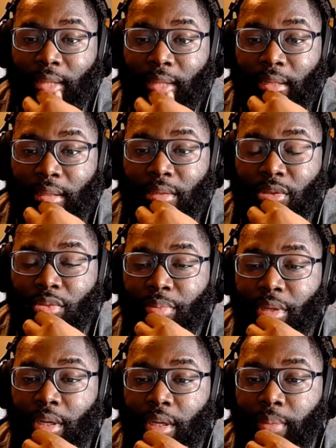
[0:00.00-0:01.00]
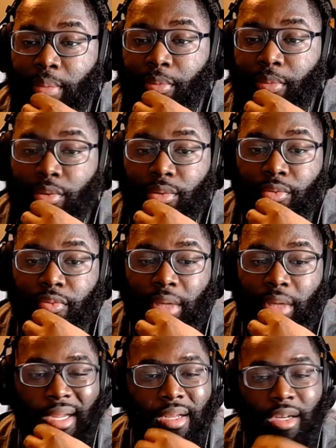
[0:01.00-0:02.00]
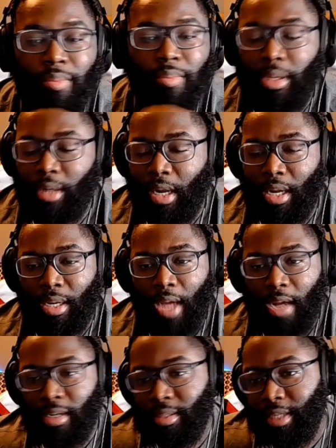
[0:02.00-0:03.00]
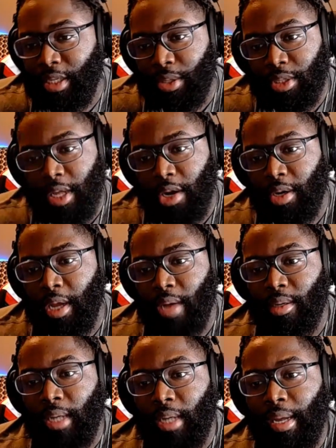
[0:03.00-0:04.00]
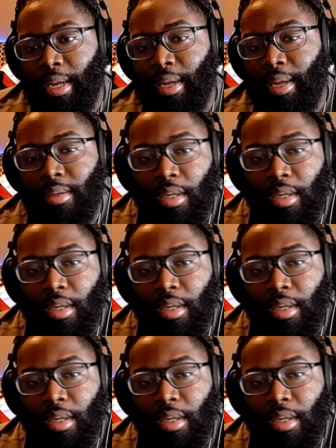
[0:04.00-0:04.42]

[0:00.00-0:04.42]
think this will be a good move, and it could mean like a lot of deals later down the line.